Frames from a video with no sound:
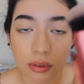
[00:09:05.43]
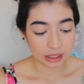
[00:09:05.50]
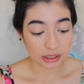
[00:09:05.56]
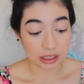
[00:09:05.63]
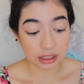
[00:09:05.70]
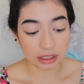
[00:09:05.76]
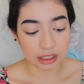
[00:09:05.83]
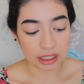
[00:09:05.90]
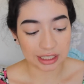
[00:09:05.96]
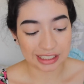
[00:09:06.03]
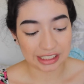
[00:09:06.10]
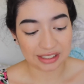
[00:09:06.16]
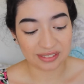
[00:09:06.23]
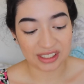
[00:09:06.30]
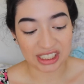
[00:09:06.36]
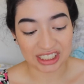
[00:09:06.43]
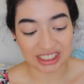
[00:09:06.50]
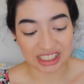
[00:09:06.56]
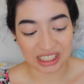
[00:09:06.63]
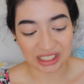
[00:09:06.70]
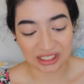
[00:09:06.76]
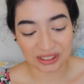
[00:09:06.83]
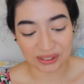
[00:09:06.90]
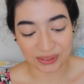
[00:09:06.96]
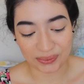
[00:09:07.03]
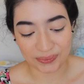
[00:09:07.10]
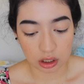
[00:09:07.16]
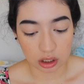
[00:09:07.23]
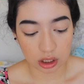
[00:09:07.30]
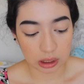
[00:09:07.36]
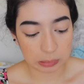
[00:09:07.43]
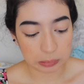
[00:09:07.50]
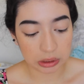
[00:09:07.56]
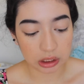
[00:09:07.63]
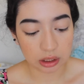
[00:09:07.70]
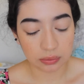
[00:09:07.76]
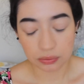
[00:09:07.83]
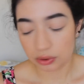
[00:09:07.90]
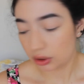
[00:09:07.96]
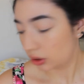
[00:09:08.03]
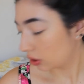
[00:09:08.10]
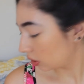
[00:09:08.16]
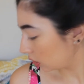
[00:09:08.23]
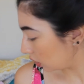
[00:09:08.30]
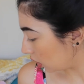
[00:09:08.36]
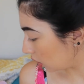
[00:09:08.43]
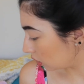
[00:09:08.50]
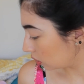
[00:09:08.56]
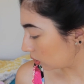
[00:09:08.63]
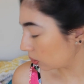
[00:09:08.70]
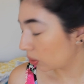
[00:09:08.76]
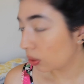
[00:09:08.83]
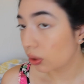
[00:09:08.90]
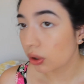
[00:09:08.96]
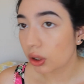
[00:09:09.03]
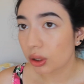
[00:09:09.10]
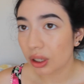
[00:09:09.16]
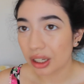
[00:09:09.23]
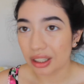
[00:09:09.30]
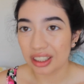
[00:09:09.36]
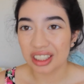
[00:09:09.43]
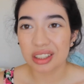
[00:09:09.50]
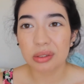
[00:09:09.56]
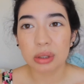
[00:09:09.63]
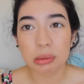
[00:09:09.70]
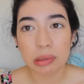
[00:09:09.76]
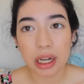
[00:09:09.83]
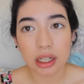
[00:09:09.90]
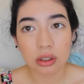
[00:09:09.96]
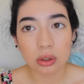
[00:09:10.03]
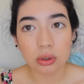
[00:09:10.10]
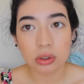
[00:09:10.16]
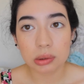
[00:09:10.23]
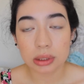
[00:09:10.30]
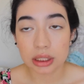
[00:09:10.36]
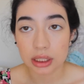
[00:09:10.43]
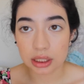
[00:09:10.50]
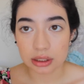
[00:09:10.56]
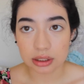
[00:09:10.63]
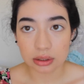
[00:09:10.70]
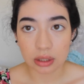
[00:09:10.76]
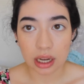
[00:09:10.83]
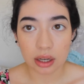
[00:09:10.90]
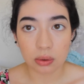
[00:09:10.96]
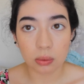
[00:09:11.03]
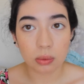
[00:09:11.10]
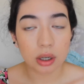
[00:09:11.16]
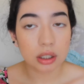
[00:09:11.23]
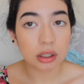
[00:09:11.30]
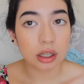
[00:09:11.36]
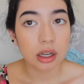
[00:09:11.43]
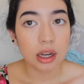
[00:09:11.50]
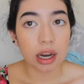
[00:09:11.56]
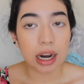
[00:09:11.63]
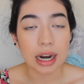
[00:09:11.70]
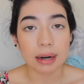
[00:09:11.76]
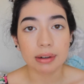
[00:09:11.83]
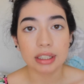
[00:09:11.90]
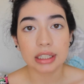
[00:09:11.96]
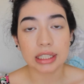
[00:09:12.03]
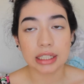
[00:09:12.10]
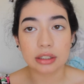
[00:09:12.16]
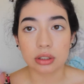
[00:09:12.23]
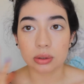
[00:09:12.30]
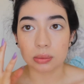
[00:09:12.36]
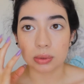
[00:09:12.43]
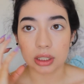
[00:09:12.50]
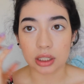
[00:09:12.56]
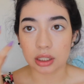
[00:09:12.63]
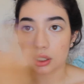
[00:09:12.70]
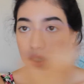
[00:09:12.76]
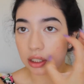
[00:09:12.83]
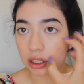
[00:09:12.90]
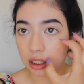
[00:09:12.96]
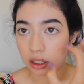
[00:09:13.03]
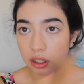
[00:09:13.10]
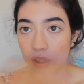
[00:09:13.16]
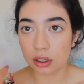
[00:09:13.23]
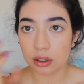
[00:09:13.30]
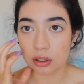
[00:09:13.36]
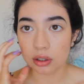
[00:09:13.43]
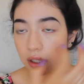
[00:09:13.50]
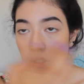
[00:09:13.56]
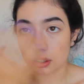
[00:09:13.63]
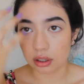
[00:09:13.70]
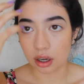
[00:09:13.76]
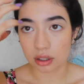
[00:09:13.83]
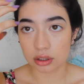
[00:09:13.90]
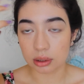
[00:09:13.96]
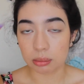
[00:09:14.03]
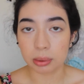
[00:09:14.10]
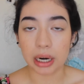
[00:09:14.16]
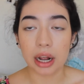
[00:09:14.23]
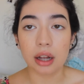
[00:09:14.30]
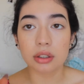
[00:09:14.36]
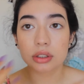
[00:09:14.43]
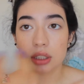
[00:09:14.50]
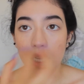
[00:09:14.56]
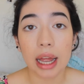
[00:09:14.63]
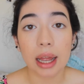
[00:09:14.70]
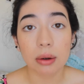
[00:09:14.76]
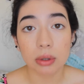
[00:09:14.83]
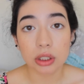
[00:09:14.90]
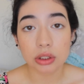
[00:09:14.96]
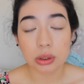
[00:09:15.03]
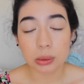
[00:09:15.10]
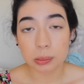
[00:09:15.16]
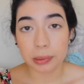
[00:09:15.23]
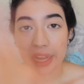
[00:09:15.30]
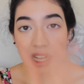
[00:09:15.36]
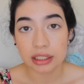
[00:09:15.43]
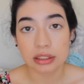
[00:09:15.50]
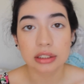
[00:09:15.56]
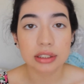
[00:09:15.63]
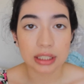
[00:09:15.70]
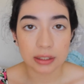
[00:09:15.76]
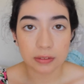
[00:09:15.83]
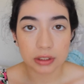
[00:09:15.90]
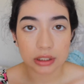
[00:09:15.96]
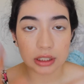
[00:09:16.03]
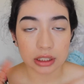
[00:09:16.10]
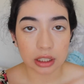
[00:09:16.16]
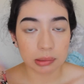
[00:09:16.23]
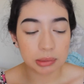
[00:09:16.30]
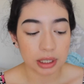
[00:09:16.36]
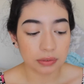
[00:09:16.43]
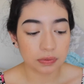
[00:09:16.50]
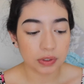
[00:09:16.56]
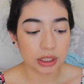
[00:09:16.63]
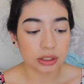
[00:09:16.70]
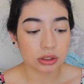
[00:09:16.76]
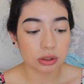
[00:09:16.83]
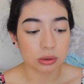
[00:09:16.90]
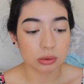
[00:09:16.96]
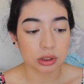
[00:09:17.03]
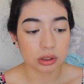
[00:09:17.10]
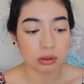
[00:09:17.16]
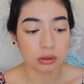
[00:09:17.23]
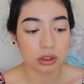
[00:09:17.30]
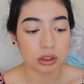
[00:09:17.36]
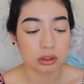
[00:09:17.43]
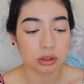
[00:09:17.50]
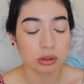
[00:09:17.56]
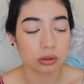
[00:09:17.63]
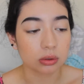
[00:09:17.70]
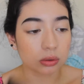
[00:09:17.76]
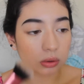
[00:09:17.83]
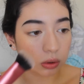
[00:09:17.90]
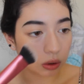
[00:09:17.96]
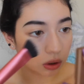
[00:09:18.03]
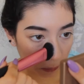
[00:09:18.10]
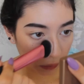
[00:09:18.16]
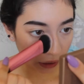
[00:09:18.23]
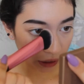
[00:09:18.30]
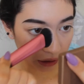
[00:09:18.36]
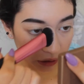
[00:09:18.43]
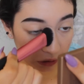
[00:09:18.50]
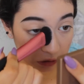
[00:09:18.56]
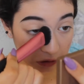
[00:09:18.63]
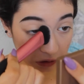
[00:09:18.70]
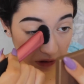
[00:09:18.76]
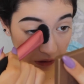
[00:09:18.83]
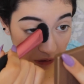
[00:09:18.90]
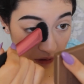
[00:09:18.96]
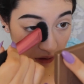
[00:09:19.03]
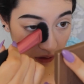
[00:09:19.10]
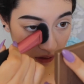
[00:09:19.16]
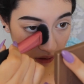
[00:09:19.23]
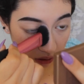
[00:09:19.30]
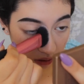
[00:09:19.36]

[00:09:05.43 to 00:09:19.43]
Kind of got a little bit excited though. I'm gonna first contour a little bit my nose because I don't want everything to be here and on the brows. I want to balance everything on my face, so we're going to apply this here.